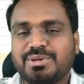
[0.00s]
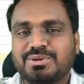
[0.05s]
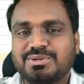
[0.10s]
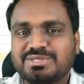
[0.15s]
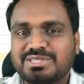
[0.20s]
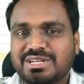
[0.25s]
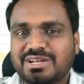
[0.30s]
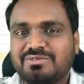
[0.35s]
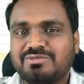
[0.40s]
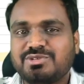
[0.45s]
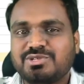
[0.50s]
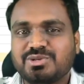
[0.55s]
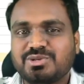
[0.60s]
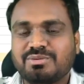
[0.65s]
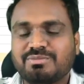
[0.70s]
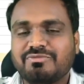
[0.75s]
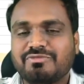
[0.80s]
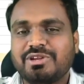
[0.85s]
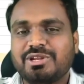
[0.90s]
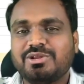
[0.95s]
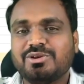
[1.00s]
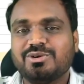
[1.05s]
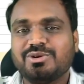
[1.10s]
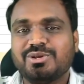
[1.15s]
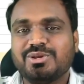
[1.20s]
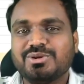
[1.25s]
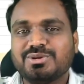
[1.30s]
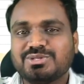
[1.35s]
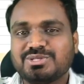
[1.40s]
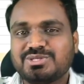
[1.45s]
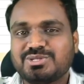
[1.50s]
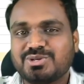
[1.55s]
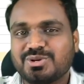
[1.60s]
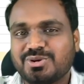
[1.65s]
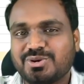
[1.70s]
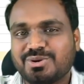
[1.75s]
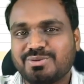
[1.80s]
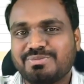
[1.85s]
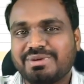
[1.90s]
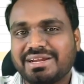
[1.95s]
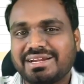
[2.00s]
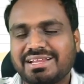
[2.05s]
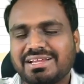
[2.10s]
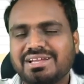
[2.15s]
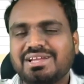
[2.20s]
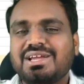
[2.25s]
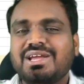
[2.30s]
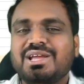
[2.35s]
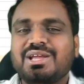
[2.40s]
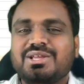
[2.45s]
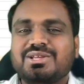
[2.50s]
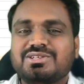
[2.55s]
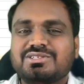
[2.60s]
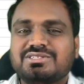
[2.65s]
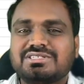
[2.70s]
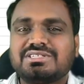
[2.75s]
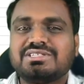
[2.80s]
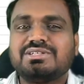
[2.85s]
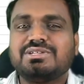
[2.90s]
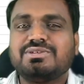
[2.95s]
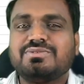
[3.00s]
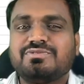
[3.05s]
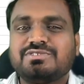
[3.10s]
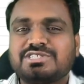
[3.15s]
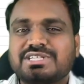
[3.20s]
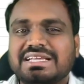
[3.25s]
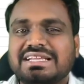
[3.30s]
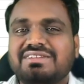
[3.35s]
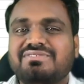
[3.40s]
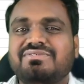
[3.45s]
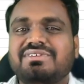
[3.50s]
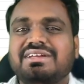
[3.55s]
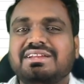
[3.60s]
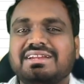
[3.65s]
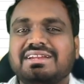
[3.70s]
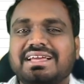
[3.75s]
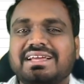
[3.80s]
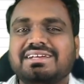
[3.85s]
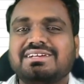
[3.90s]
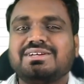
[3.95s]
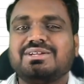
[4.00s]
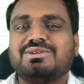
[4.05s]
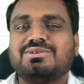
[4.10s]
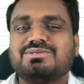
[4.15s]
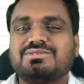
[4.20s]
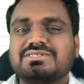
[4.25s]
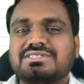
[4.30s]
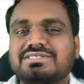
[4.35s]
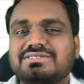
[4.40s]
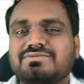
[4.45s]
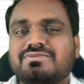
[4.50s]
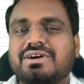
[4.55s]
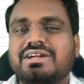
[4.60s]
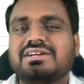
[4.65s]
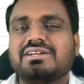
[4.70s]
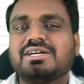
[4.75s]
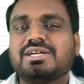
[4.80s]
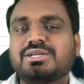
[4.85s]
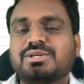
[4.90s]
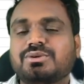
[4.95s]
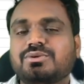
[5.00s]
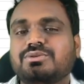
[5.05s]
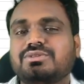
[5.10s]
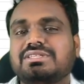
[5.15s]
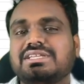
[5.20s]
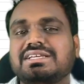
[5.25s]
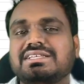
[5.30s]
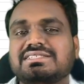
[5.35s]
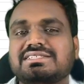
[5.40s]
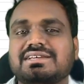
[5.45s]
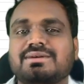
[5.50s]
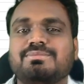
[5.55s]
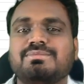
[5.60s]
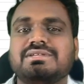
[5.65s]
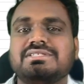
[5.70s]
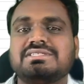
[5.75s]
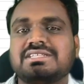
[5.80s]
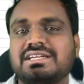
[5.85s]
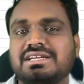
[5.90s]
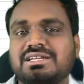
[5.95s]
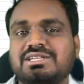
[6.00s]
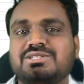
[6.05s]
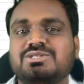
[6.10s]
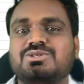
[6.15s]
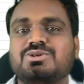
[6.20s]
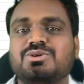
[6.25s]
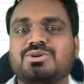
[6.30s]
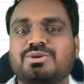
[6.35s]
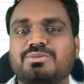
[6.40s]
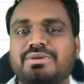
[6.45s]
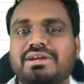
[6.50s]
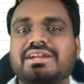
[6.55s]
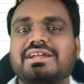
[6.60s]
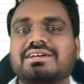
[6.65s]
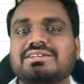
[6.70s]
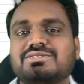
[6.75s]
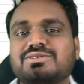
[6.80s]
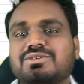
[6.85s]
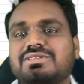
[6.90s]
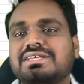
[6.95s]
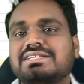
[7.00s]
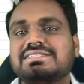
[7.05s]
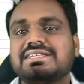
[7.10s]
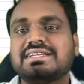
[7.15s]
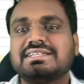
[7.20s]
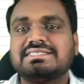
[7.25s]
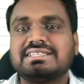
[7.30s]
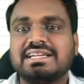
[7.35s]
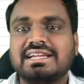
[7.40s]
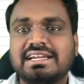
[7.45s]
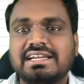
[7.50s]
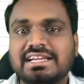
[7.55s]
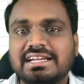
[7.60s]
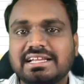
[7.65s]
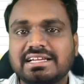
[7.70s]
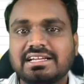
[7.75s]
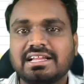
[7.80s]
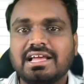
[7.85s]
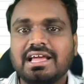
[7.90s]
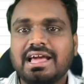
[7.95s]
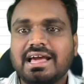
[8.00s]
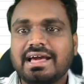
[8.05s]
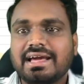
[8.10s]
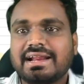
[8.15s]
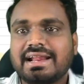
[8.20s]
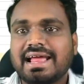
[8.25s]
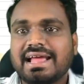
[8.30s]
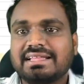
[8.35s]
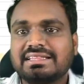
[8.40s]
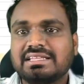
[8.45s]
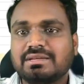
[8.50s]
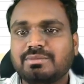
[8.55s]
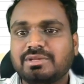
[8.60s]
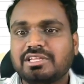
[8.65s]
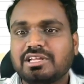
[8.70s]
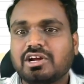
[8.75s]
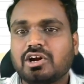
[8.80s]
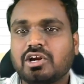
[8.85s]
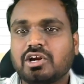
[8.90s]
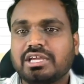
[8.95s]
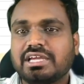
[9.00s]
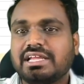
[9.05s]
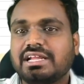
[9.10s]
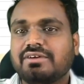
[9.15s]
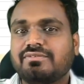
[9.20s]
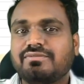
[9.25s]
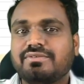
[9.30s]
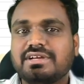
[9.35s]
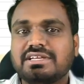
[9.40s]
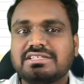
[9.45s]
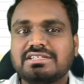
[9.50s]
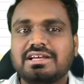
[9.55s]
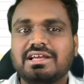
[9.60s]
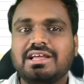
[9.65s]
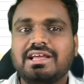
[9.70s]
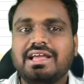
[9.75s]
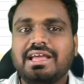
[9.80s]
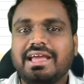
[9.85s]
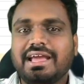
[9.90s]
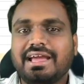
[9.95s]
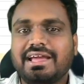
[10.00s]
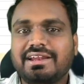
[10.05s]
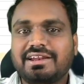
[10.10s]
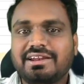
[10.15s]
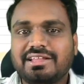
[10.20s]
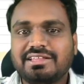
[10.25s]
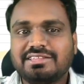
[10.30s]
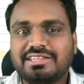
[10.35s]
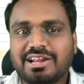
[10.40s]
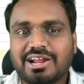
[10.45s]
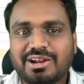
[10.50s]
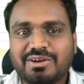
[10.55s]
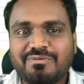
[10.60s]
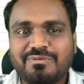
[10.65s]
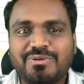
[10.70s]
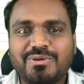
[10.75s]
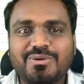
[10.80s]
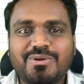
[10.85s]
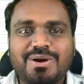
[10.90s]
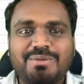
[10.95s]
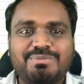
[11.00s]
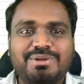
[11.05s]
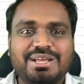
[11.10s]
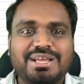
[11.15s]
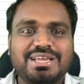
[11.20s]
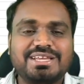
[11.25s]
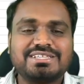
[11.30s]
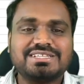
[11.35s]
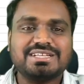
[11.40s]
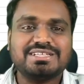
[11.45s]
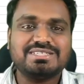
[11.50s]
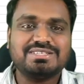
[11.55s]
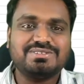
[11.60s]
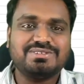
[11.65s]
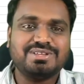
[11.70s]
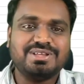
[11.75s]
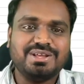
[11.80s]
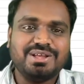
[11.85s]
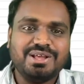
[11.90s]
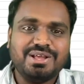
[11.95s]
user of Zoom, when you use Zoho Meeting, you still feel like one or two things are missing in Zoho Meeting. So that's the reason I didn't rank them in the category of first. And there are few applications.